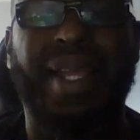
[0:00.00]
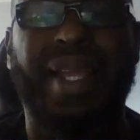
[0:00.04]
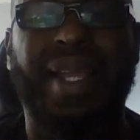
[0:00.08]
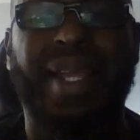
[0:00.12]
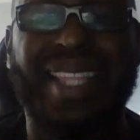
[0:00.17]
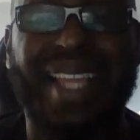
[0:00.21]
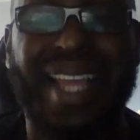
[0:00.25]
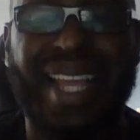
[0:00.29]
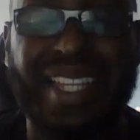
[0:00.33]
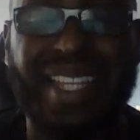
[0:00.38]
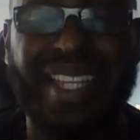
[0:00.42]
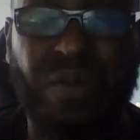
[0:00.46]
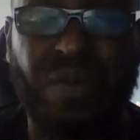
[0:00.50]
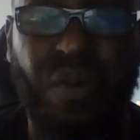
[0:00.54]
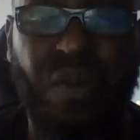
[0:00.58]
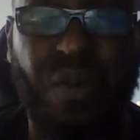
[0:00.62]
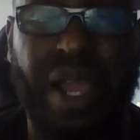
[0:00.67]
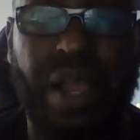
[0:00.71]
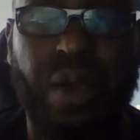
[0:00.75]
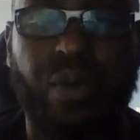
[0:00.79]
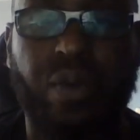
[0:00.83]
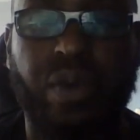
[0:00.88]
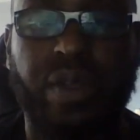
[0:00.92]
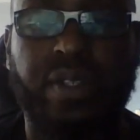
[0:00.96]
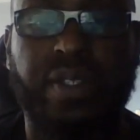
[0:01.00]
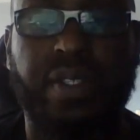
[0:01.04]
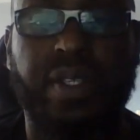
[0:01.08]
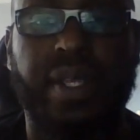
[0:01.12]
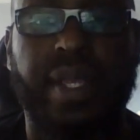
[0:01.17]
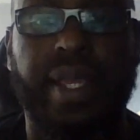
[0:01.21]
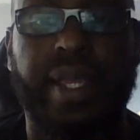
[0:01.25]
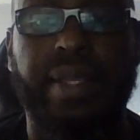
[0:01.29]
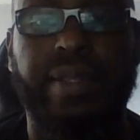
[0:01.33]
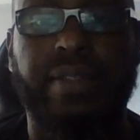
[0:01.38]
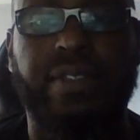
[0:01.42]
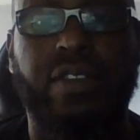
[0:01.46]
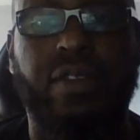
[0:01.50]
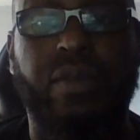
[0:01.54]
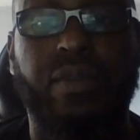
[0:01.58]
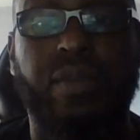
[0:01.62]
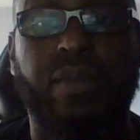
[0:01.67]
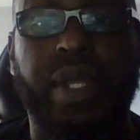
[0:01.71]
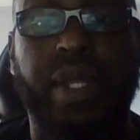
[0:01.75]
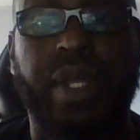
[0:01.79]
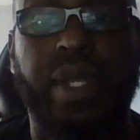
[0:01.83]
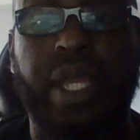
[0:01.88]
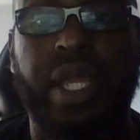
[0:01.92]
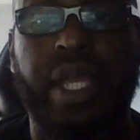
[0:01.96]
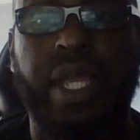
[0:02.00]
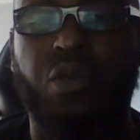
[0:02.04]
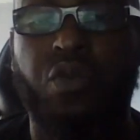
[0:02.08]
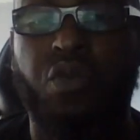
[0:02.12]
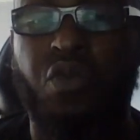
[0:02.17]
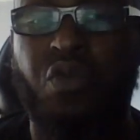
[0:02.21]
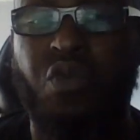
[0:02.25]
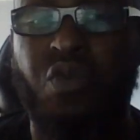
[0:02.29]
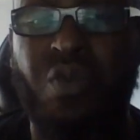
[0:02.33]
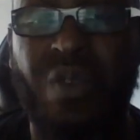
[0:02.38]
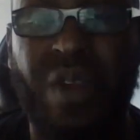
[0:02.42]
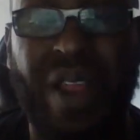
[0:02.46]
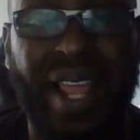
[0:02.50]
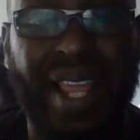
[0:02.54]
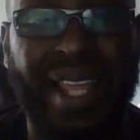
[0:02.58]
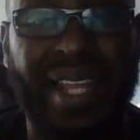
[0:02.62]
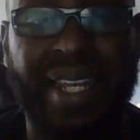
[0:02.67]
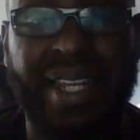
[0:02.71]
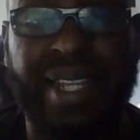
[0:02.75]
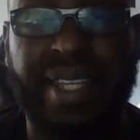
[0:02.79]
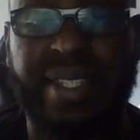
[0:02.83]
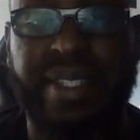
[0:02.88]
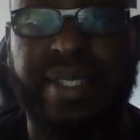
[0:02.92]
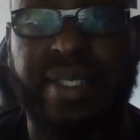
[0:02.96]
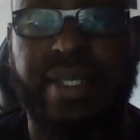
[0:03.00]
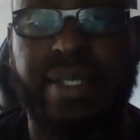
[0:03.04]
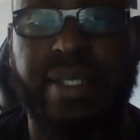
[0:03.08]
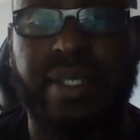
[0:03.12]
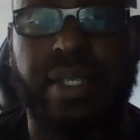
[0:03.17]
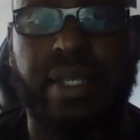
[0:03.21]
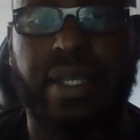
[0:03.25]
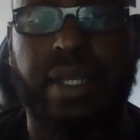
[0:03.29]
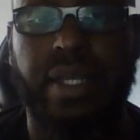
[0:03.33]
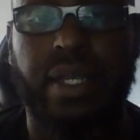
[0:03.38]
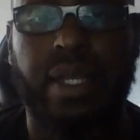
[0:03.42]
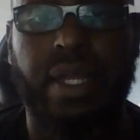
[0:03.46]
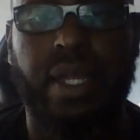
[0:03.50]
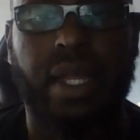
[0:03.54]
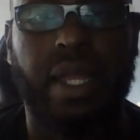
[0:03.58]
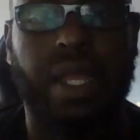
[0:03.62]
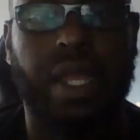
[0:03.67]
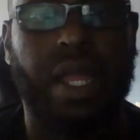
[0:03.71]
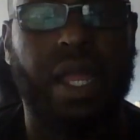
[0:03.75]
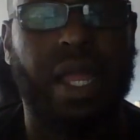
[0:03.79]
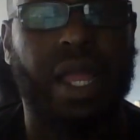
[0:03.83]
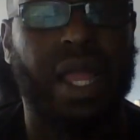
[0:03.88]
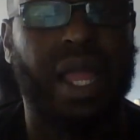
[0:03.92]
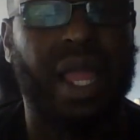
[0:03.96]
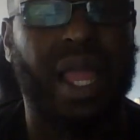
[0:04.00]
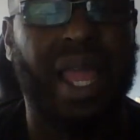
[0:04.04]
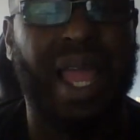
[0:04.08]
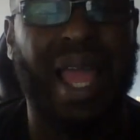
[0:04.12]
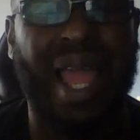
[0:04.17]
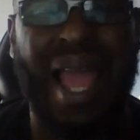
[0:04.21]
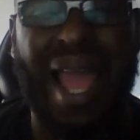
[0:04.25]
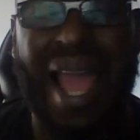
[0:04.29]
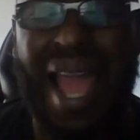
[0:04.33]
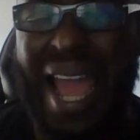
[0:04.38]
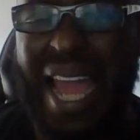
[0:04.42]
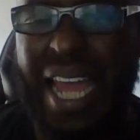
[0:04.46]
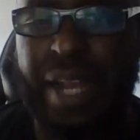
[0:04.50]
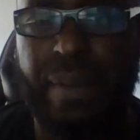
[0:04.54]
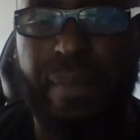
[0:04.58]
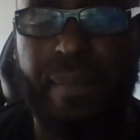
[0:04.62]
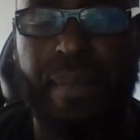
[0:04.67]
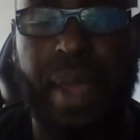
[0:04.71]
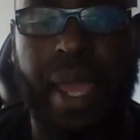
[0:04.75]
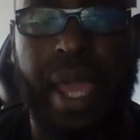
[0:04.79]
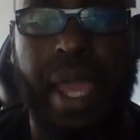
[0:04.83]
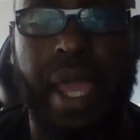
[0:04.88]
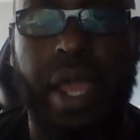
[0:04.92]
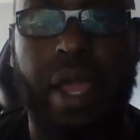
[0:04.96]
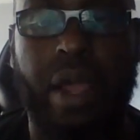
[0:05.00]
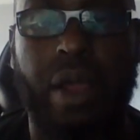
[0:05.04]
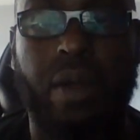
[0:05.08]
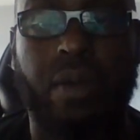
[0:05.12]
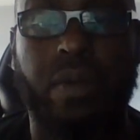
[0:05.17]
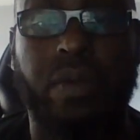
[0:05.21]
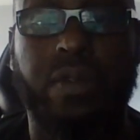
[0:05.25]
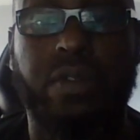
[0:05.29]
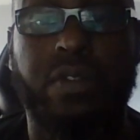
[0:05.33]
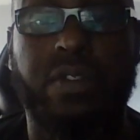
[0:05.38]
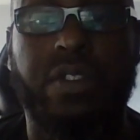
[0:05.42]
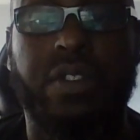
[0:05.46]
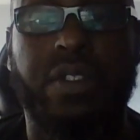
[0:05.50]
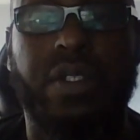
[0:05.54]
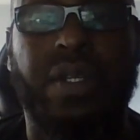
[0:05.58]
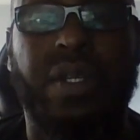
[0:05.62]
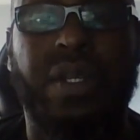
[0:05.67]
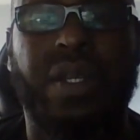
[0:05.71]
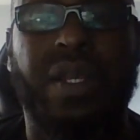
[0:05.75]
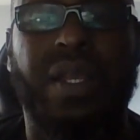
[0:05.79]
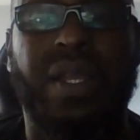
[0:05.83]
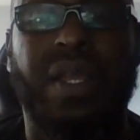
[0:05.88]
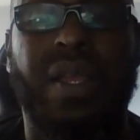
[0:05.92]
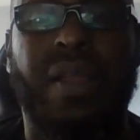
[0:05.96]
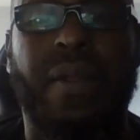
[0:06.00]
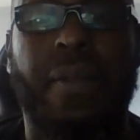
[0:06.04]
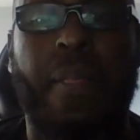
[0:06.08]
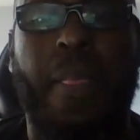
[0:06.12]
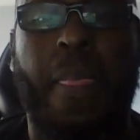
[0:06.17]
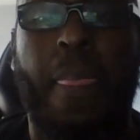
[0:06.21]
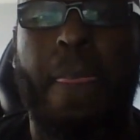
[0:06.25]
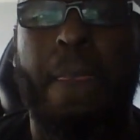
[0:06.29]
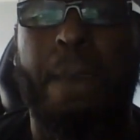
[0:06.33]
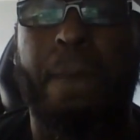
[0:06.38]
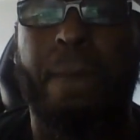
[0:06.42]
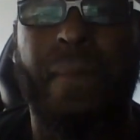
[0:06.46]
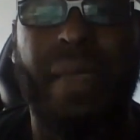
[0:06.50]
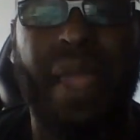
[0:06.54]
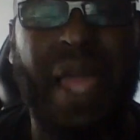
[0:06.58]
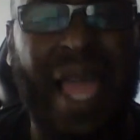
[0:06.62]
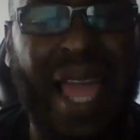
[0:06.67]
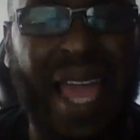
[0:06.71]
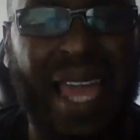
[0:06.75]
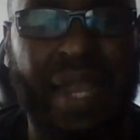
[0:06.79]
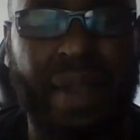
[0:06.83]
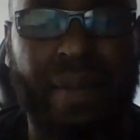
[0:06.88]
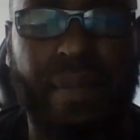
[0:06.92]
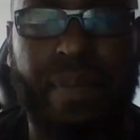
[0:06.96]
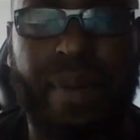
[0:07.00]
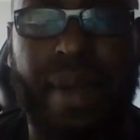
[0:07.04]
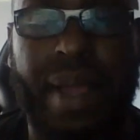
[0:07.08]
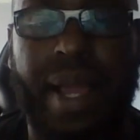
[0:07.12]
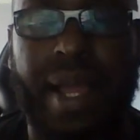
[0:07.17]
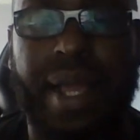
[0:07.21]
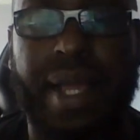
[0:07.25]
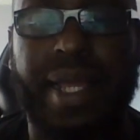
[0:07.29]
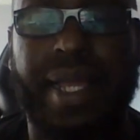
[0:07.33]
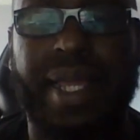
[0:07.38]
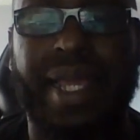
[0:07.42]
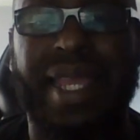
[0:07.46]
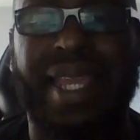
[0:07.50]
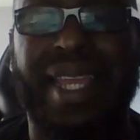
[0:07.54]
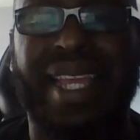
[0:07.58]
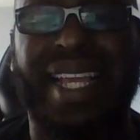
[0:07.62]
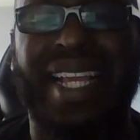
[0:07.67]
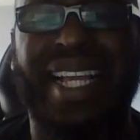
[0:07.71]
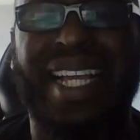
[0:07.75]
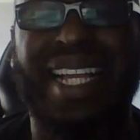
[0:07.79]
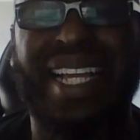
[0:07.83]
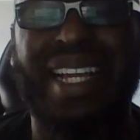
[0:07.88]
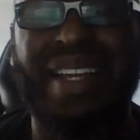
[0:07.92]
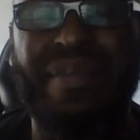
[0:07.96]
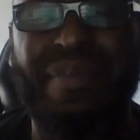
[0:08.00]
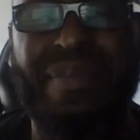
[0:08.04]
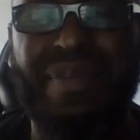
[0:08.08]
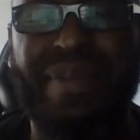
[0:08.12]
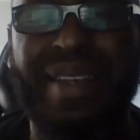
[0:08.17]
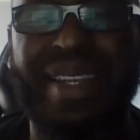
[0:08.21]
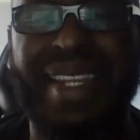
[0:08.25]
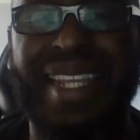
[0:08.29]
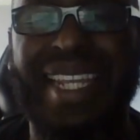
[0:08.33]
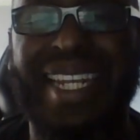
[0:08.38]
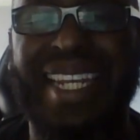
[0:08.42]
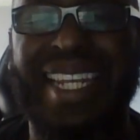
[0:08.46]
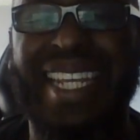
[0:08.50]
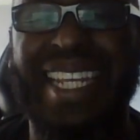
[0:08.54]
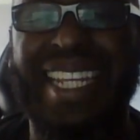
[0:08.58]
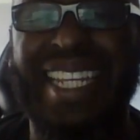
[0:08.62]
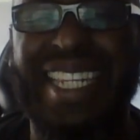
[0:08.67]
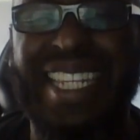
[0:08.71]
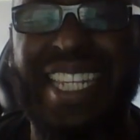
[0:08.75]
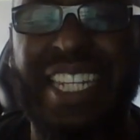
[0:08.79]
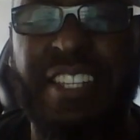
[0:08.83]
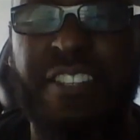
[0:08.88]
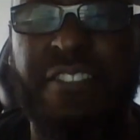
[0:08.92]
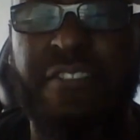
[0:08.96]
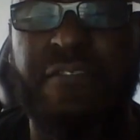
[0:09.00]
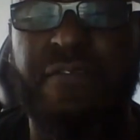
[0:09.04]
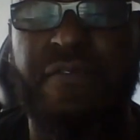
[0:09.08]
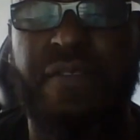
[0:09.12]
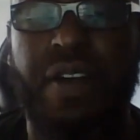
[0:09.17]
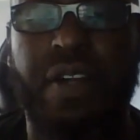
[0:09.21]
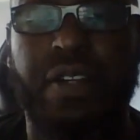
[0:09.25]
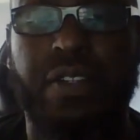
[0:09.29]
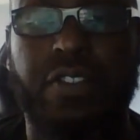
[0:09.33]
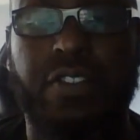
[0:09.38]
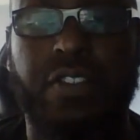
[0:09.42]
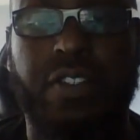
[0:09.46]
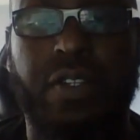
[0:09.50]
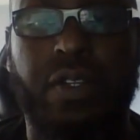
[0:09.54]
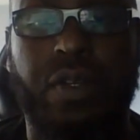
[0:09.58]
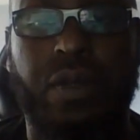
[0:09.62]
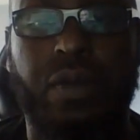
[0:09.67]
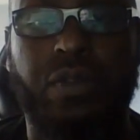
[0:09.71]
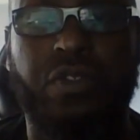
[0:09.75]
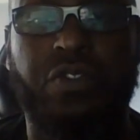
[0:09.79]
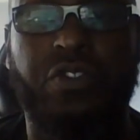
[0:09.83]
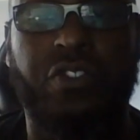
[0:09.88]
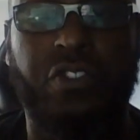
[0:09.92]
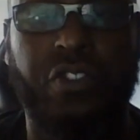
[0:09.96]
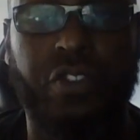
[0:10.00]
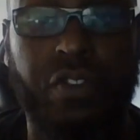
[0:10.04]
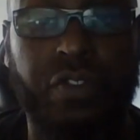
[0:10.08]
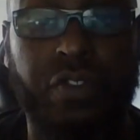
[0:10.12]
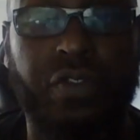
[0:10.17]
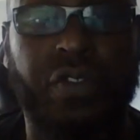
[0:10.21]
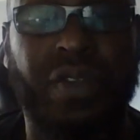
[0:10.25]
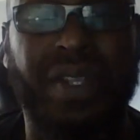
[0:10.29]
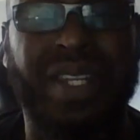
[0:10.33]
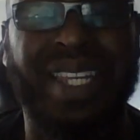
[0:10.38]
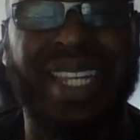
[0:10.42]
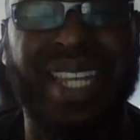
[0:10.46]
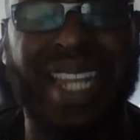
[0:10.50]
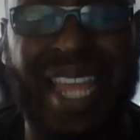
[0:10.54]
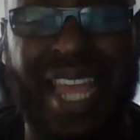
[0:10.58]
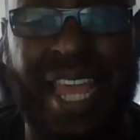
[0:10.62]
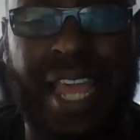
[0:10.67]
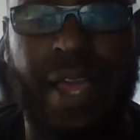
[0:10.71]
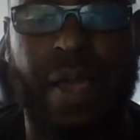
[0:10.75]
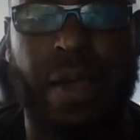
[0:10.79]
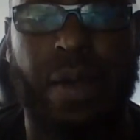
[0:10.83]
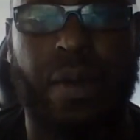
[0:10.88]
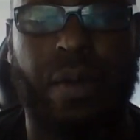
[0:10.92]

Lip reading: That's why we're seeing so many reckless, out of bounds, out of pocket, completely dysfunctional children now.